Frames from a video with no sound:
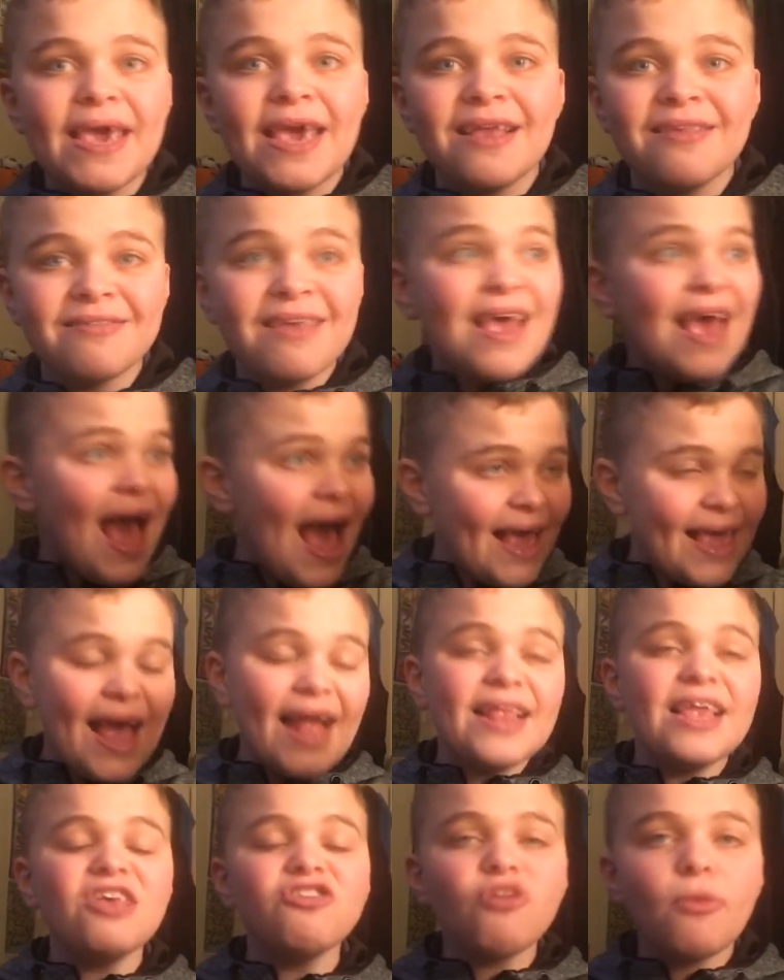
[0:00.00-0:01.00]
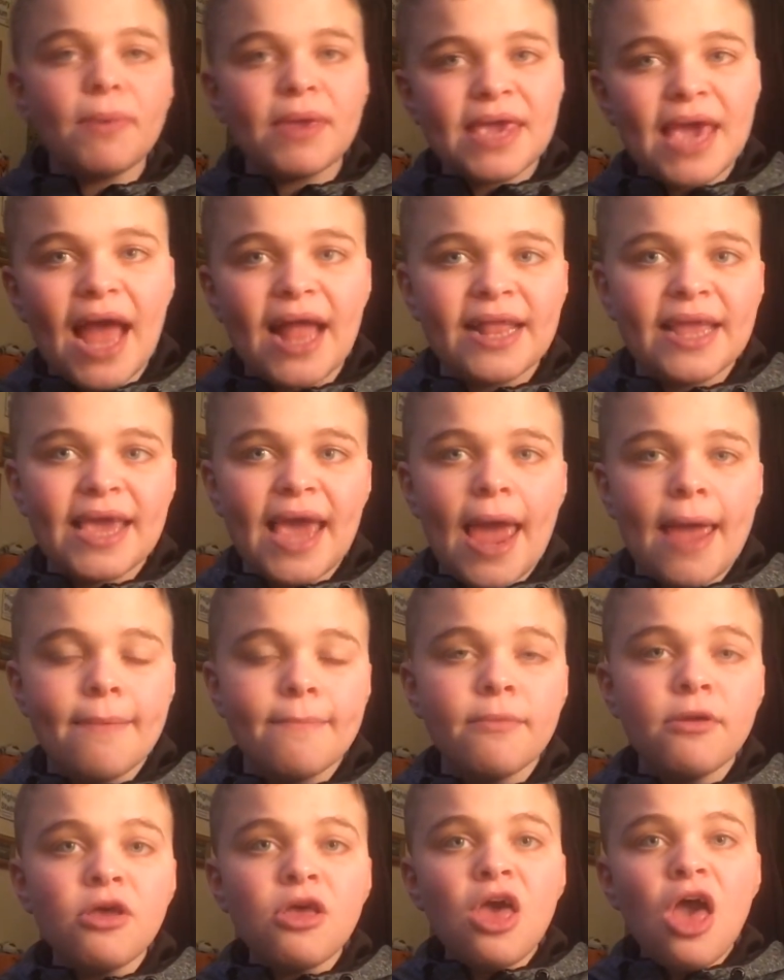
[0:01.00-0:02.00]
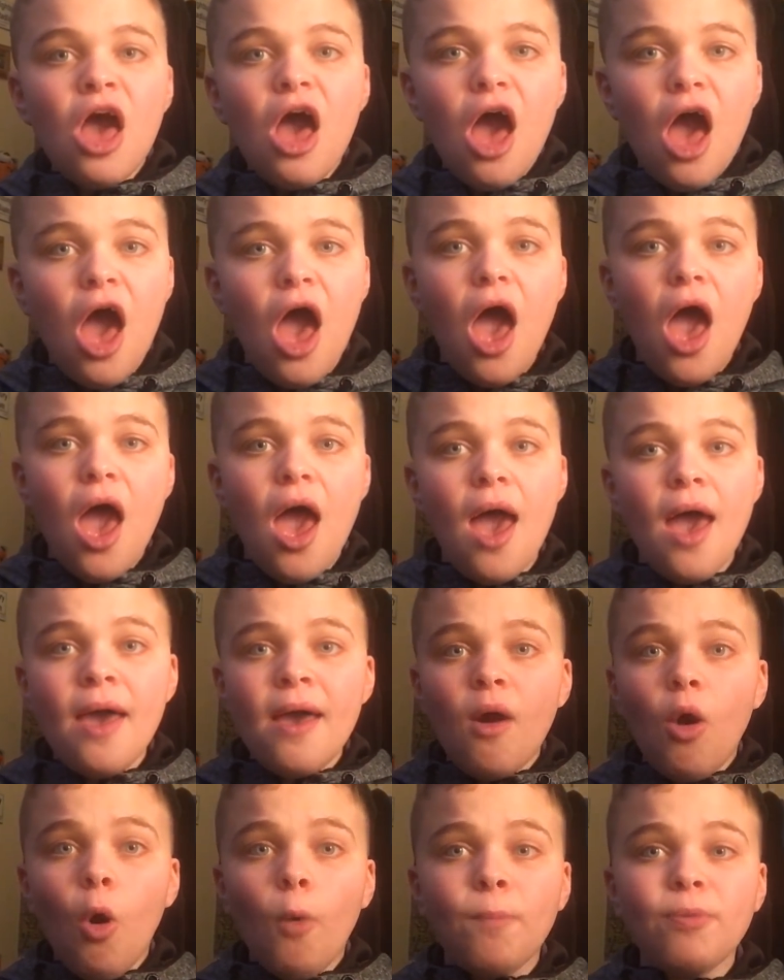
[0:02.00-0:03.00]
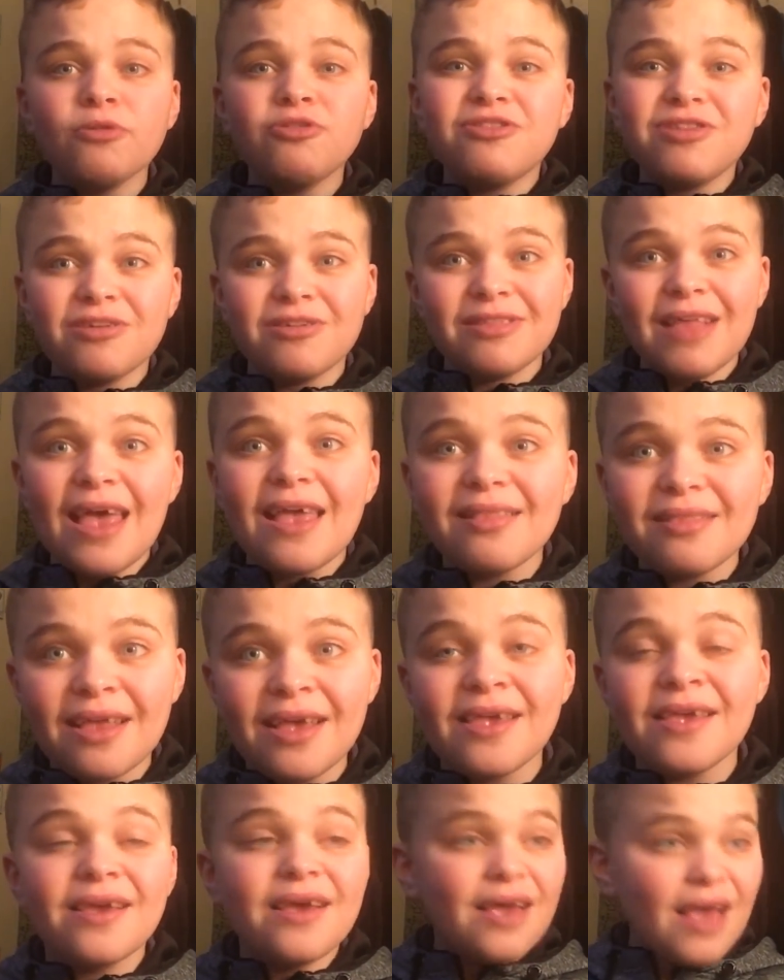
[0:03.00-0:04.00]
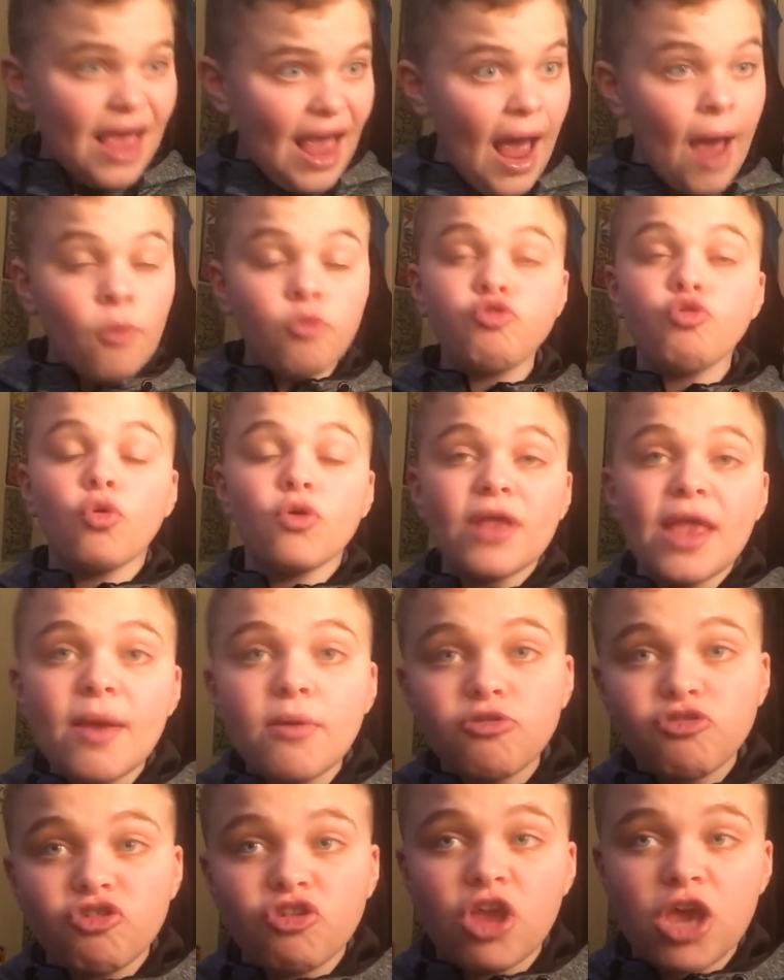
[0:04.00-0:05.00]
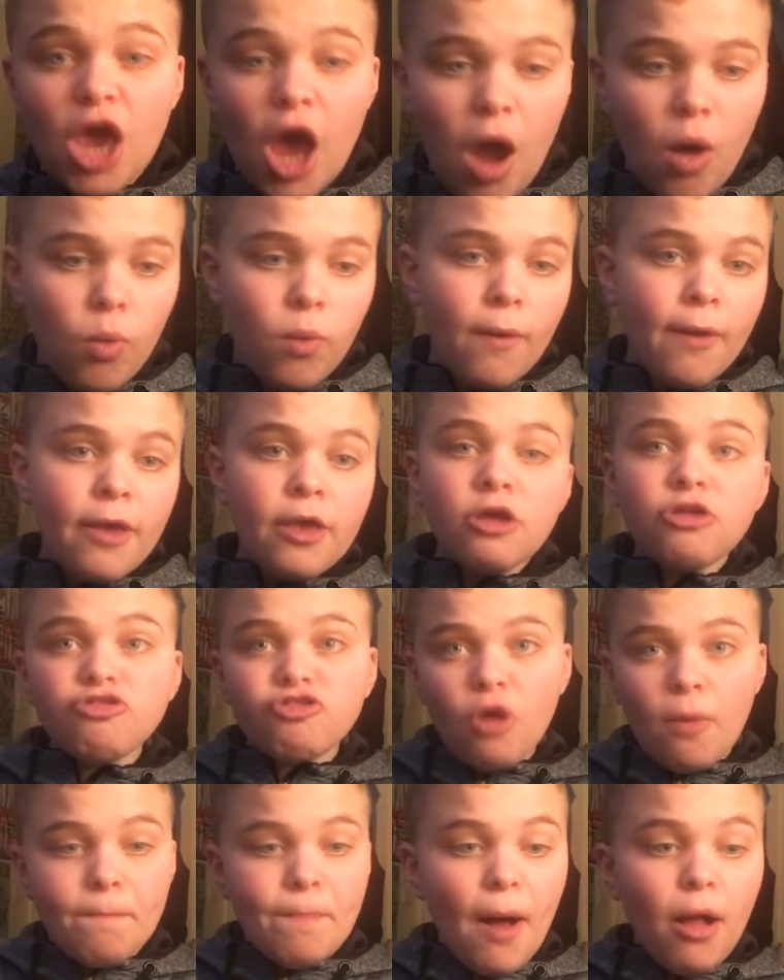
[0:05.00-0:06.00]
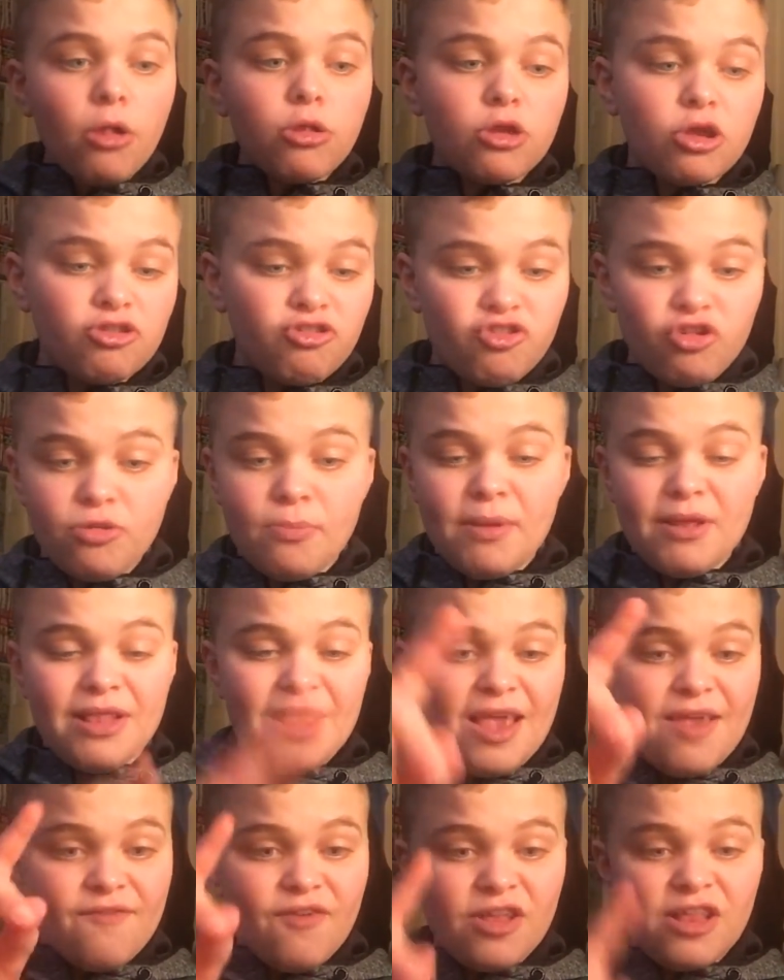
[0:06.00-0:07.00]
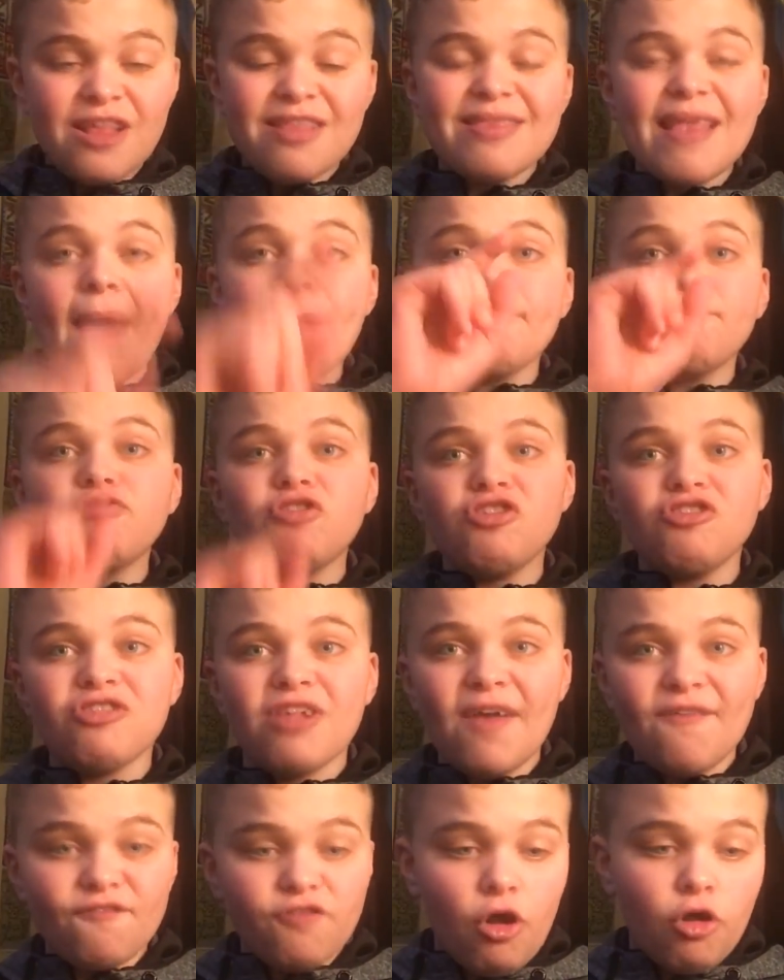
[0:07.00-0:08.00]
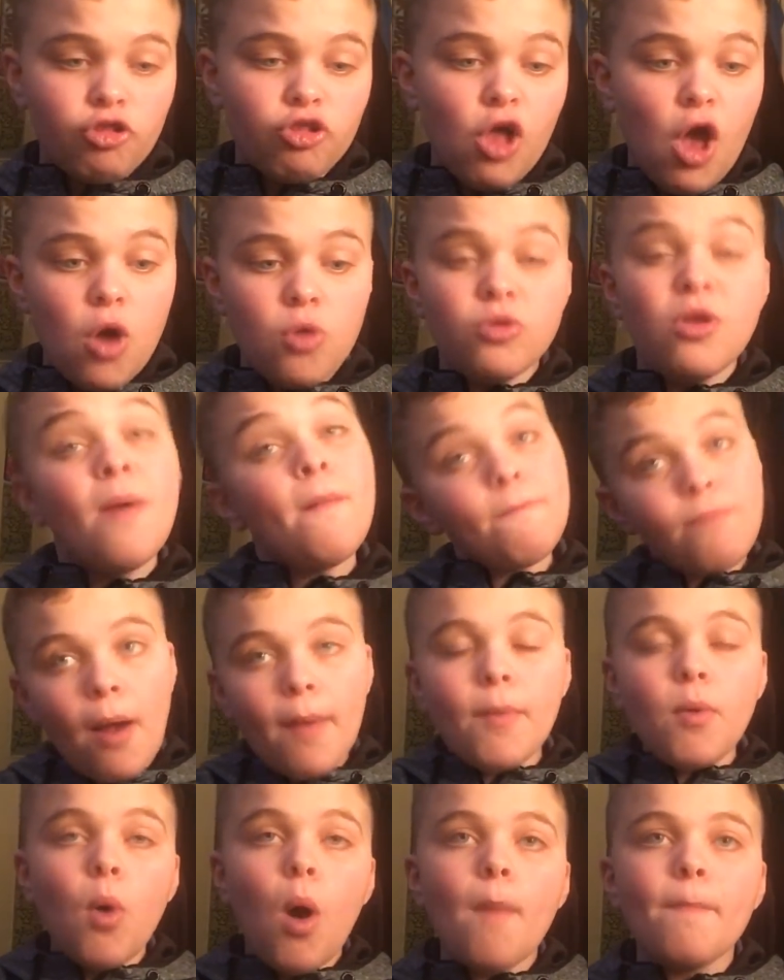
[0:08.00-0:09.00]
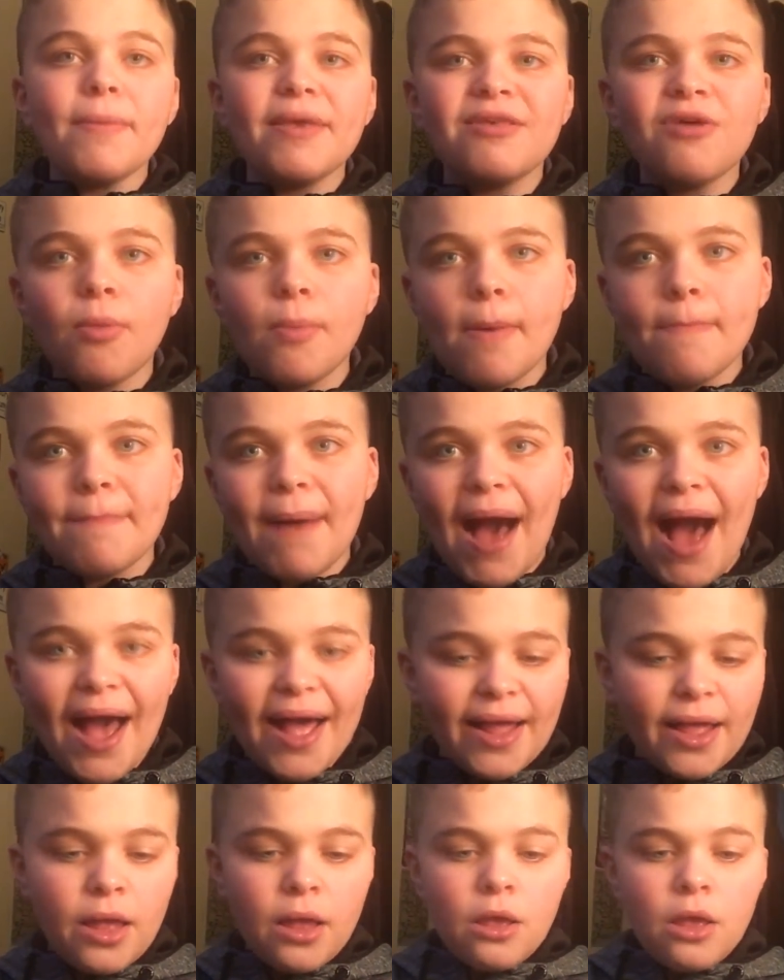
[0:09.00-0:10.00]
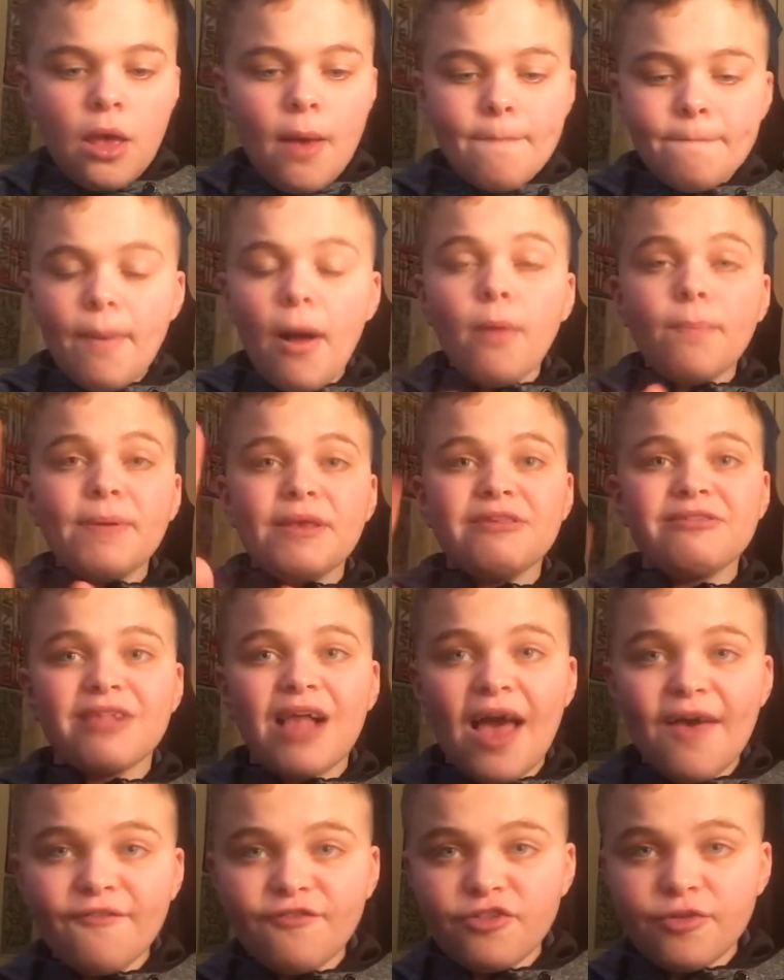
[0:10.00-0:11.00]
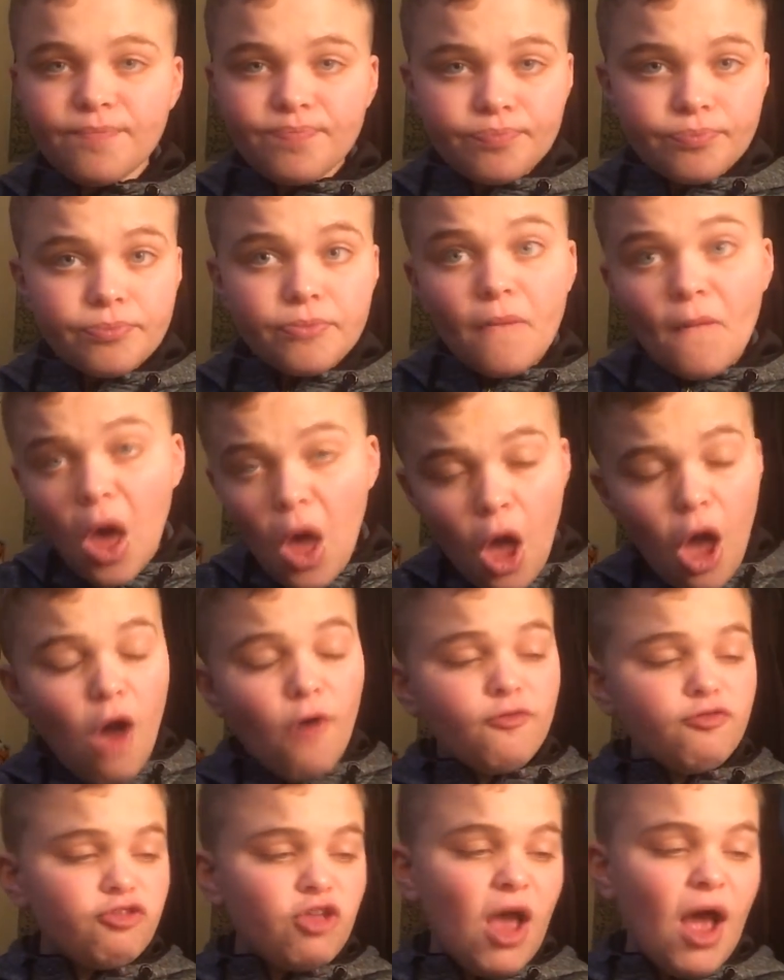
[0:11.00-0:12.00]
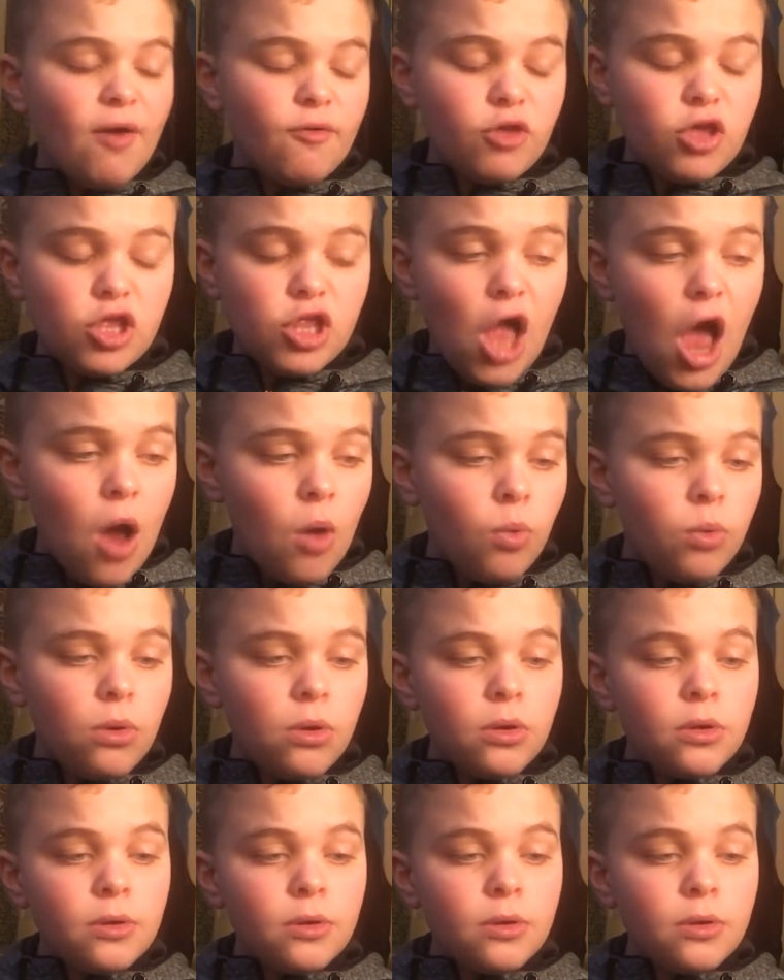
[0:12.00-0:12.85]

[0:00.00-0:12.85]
Biggins. Again, he's not been getting a game up until lately. I was told he was going to go. So Bolger's going to be leaving. Dempsey's left on loan. Probably won't be coming back. Bobby's left. Obviously, how you know.